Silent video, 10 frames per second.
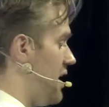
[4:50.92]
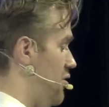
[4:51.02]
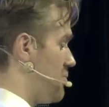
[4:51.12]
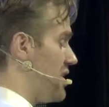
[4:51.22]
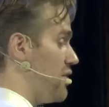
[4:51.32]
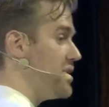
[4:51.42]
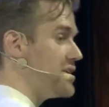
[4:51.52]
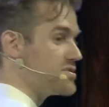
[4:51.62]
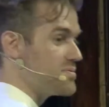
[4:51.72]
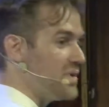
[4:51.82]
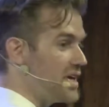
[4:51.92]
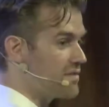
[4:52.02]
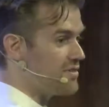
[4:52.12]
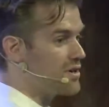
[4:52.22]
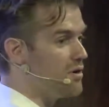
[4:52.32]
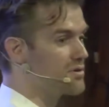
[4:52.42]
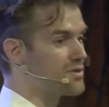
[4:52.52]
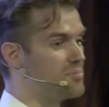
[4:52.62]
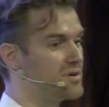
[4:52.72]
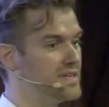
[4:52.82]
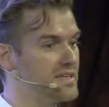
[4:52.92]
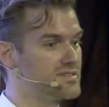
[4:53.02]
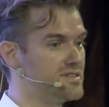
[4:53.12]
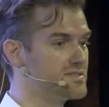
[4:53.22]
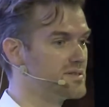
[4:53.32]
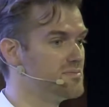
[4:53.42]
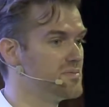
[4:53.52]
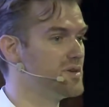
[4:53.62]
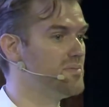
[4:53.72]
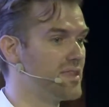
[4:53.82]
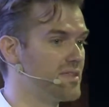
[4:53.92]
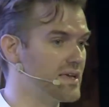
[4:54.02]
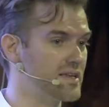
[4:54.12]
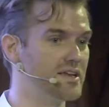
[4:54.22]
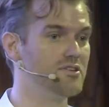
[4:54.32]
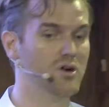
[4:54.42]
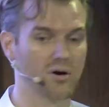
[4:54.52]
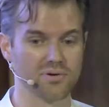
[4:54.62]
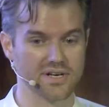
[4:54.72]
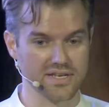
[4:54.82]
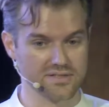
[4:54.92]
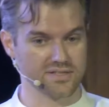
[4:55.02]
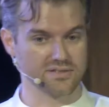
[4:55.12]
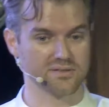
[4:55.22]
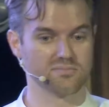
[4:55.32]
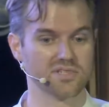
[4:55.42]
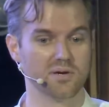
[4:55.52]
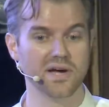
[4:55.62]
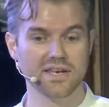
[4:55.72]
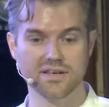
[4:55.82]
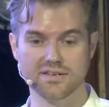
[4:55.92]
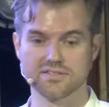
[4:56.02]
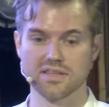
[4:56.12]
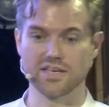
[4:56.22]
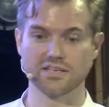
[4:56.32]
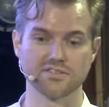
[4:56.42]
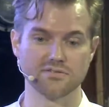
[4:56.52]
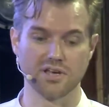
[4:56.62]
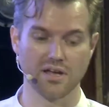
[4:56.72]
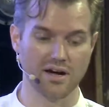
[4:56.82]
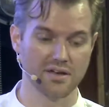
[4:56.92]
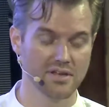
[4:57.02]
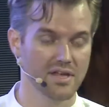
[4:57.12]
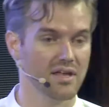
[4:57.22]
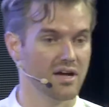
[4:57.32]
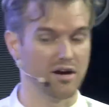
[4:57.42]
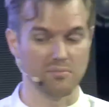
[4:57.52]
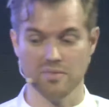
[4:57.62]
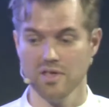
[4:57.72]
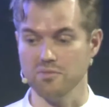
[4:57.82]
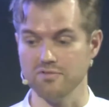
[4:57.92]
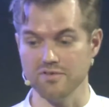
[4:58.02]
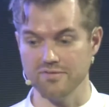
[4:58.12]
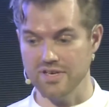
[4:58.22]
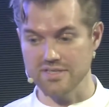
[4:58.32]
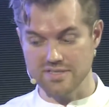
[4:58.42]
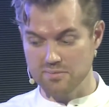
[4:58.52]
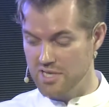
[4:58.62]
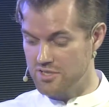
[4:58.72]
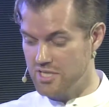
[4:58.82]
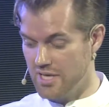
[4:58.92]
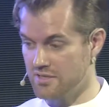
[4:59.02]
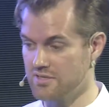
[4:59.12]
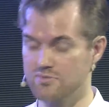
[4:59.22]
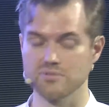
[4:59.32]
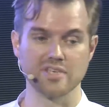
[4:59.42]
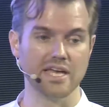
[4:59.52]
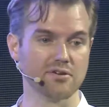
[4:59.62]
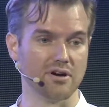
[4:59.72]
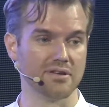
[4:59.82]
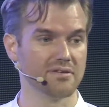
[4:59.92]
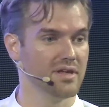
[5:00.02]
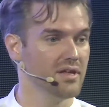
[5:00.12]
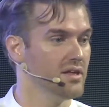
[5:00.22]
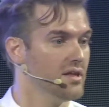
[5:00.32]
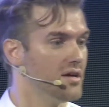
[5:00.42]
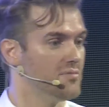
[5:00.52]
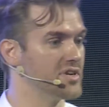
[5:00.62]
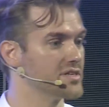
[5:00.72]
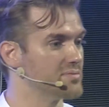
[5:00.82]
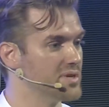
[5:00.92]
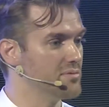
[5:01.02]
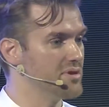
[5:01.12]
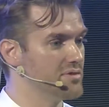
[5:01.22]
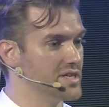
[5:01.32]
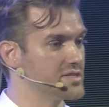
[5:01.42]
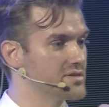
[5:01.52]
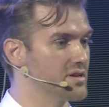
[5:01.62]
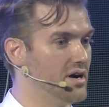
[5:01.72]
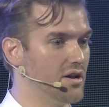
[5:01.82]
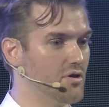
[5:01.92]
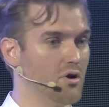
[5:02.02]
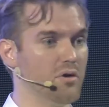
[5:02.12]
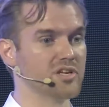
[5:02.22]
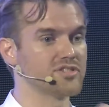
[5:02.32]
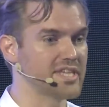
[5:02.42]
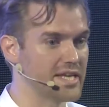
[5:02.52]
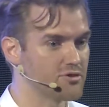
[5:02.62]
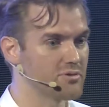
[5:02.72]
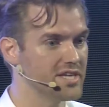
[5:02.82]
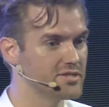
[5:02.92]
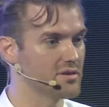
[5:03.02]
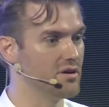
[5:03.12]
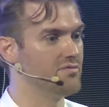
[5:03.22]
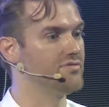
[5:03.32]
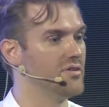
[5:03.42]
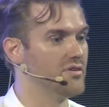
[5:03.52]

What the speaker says: Now, Windows being a very old operating system, you may think that new operating systems are better in this legacy regard, but we face similar challenges with Android, because we reached an almost saturation of